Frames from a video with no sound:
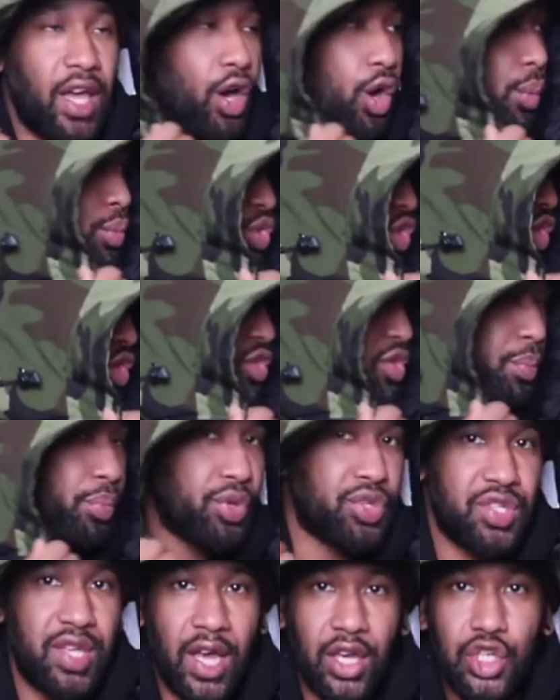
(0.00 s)
It helps you to
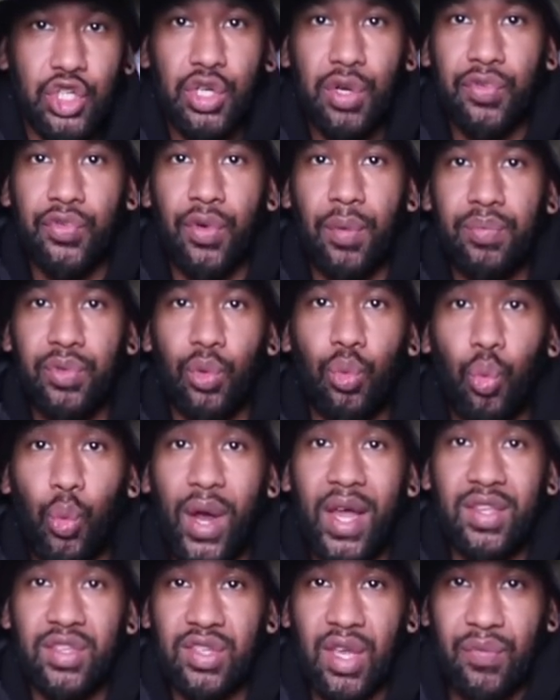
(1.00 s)
protect you from the wind.